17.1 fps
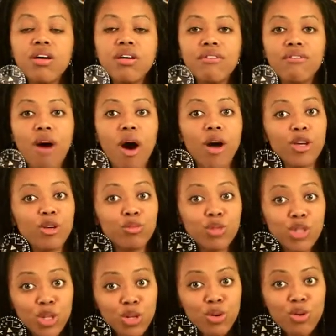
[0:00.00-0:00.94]
volume
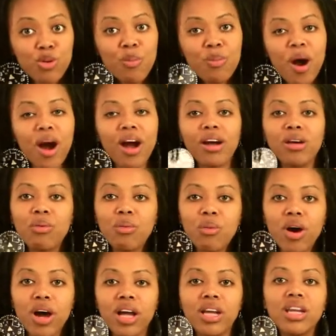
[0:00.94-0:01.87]
two, part
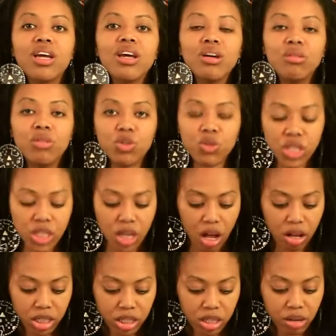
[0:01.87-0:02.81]
one, which was
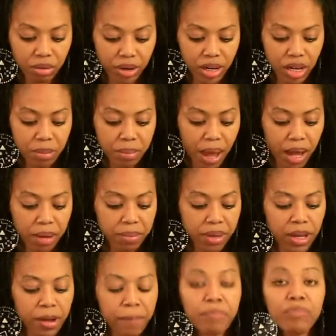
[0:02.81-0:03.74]
also written by
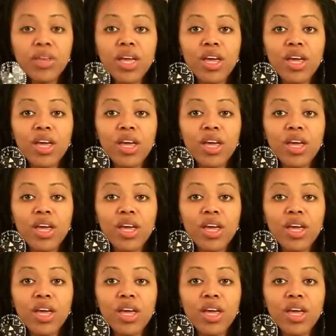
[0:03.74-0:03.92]
me.